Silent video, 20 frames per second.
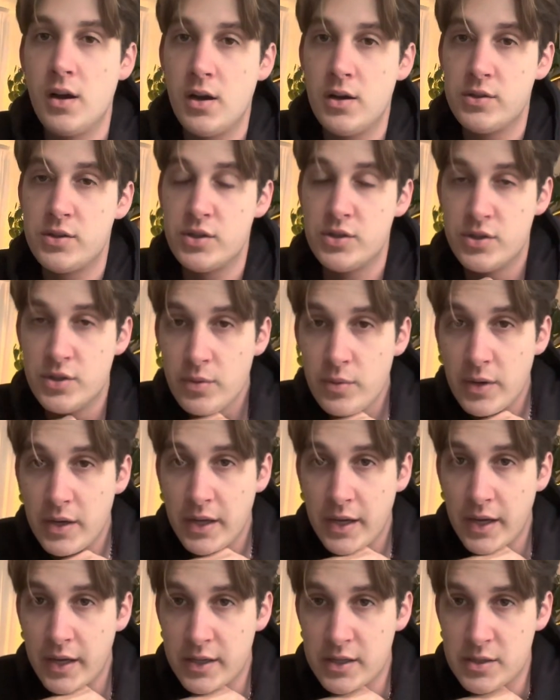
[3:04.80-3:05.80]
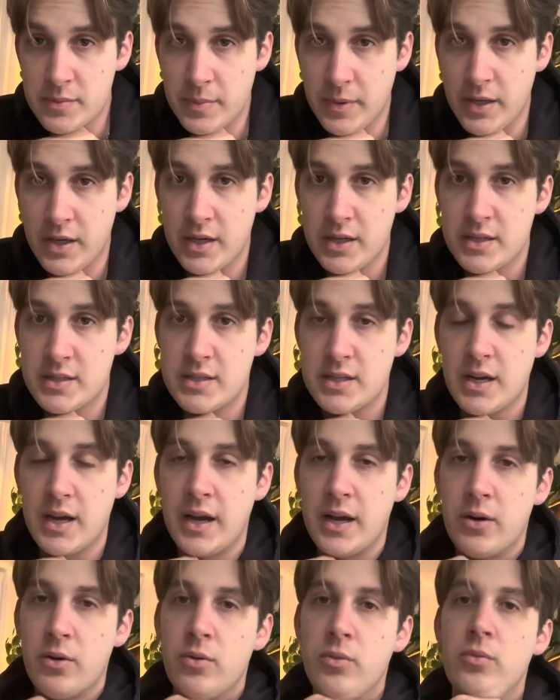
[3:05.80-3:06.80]
to do it again is because
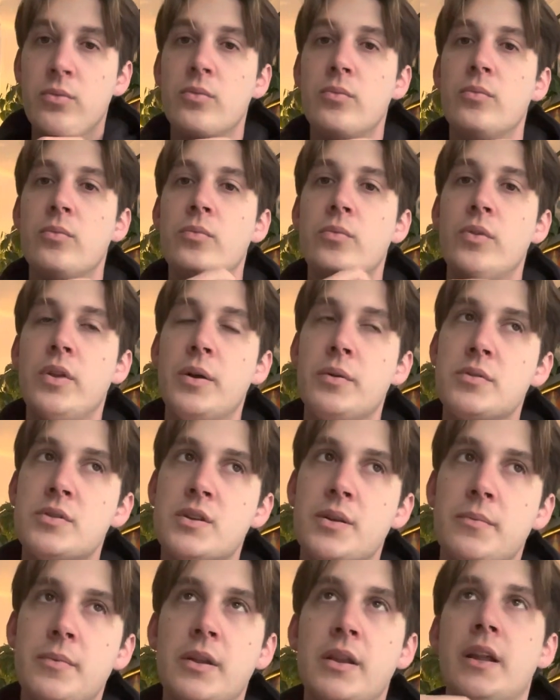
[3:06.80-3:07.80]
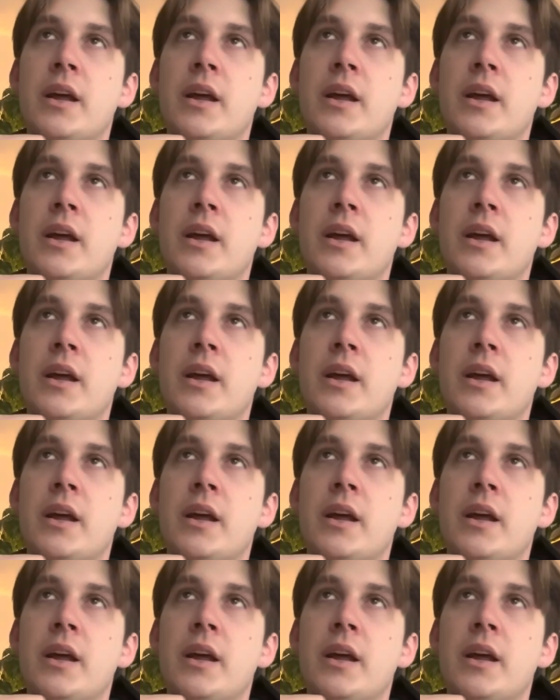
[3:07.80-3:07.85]
there was something